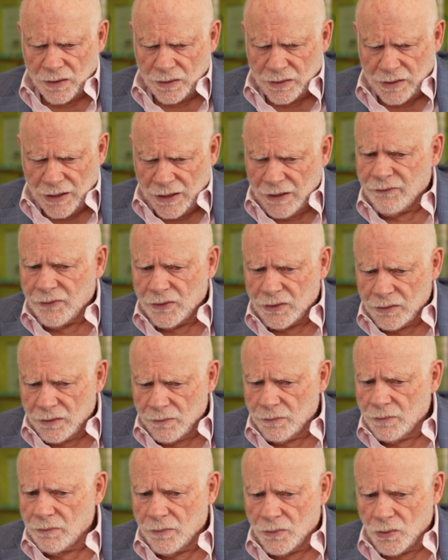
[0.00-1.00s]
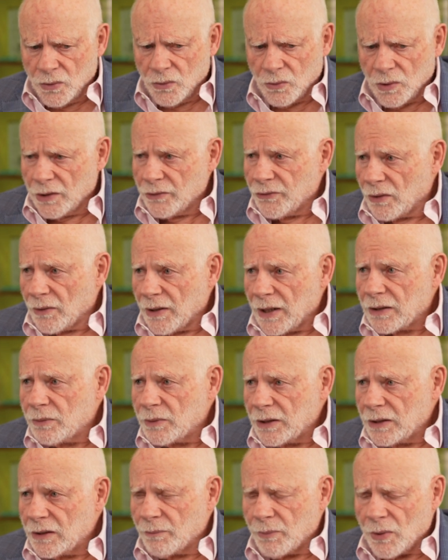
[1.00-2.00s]
David, who runs our
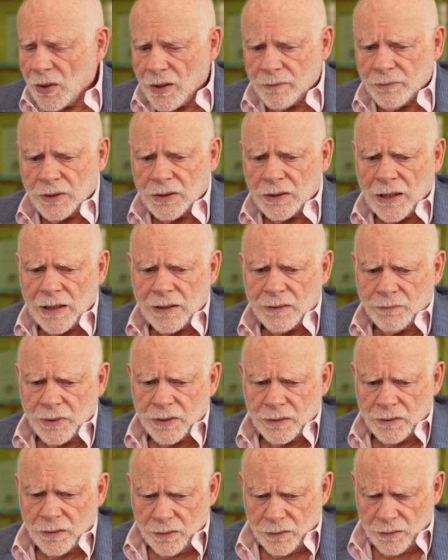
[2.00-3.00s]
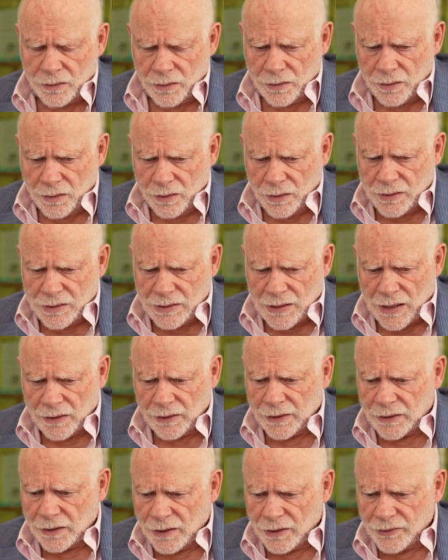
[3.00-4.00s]
equity department, had been
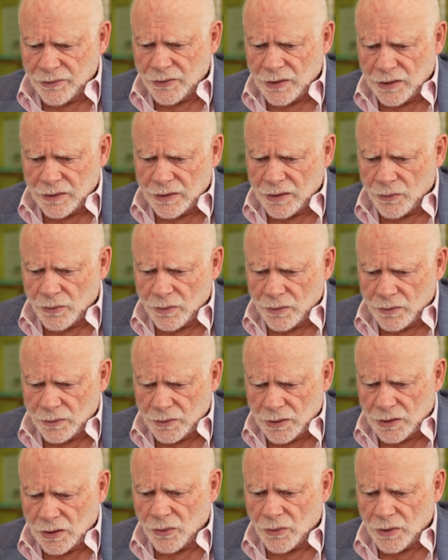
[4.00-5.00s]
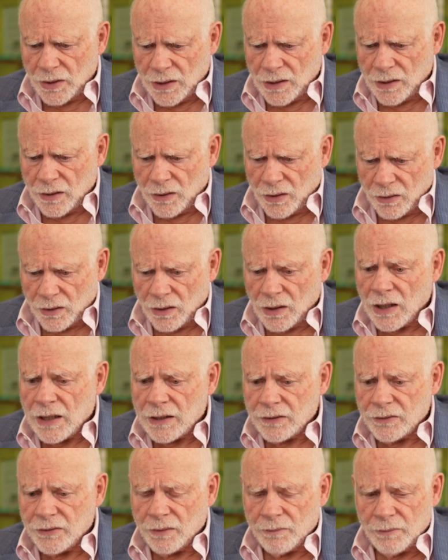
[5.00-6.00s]
telling us that he had a
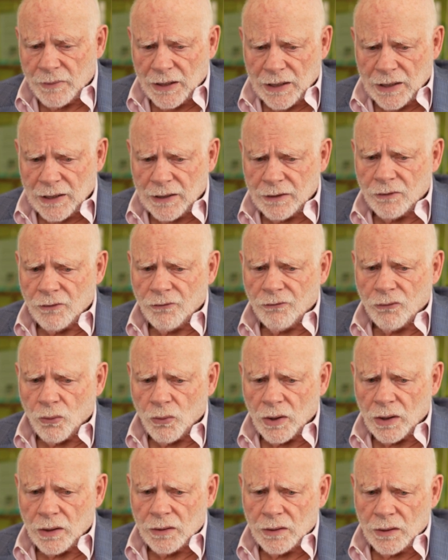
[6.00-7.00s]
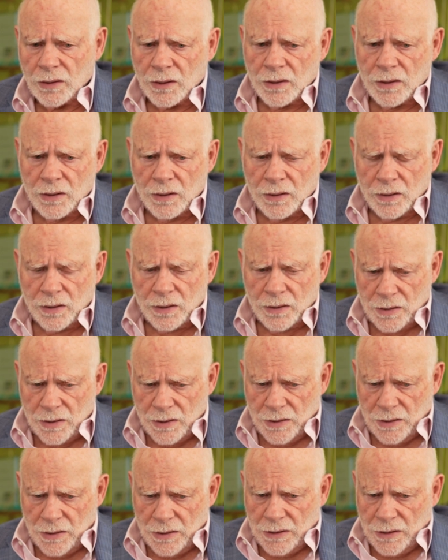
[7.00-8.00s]
lot of demand for
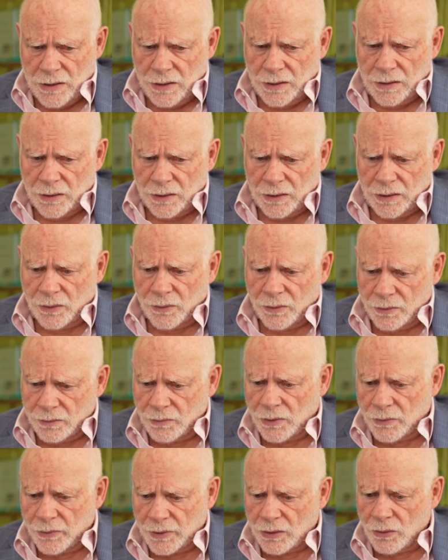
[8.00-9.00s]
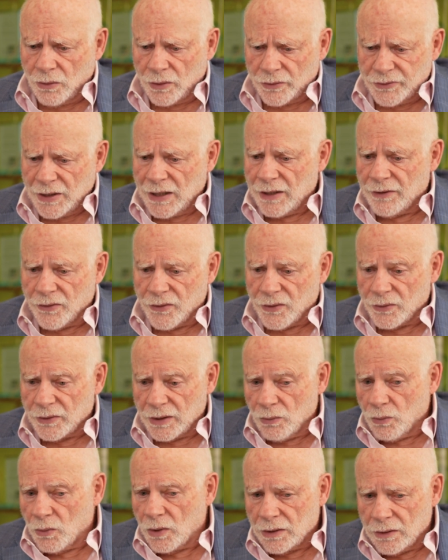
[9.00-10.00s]
what we call
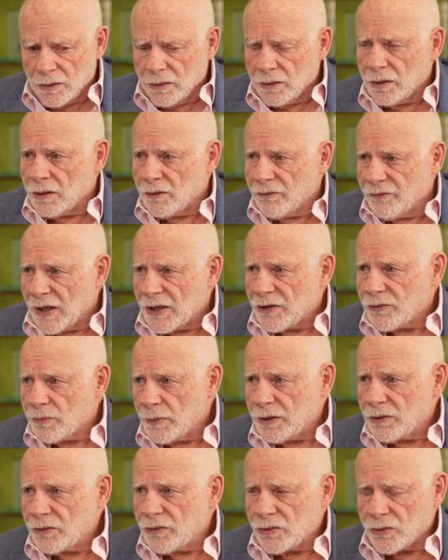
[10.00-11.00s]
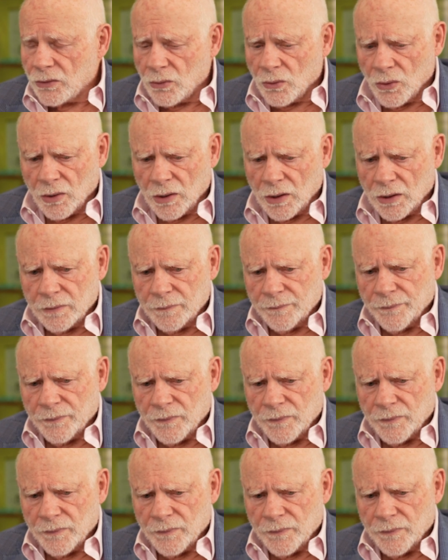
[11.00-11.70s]
1031 investments, or